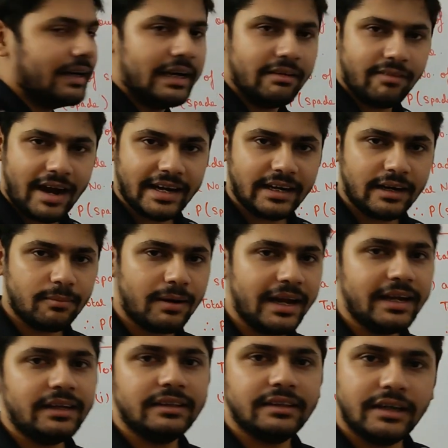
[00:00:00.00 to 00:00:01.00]
divided
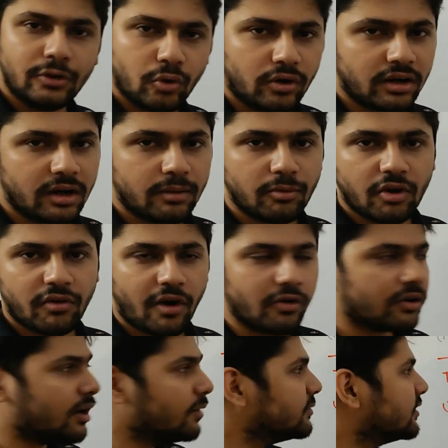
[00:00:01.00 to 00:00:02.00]
by the total number of
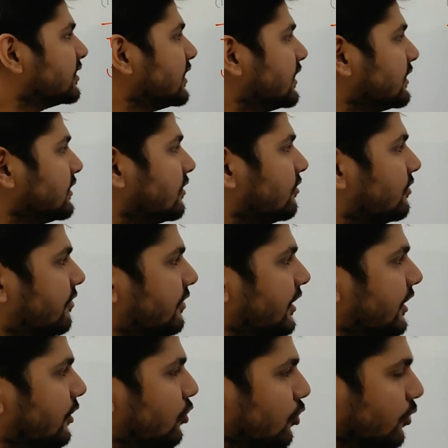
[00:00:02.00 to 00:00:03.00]
outcomes, which is
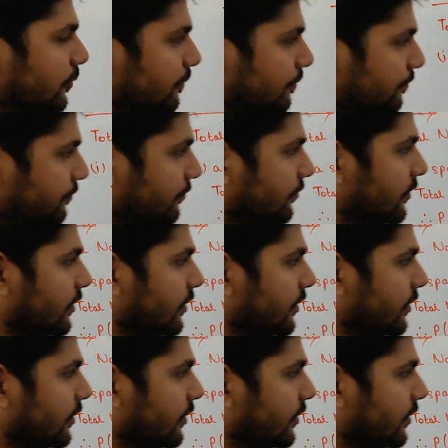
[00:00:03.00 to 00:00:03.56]
52,